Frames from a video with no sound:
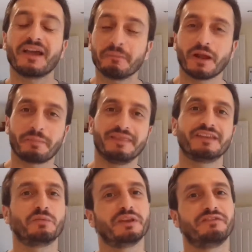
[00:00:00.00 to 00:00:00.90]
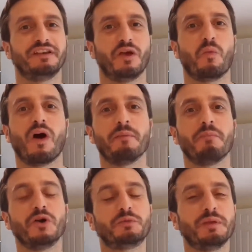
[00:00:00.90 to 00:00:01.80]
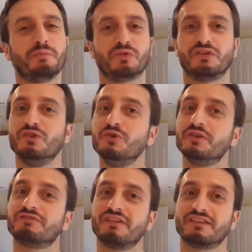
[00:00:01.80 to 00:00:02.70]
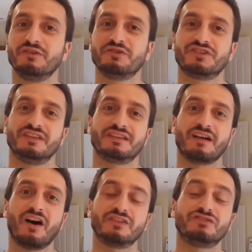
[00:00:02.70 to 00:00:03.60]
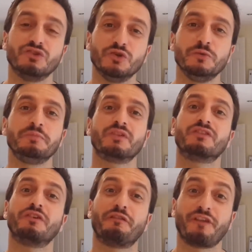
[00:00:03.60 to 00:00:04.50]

Coming up in this week's video, why most people's New Year's resolutions are doomed to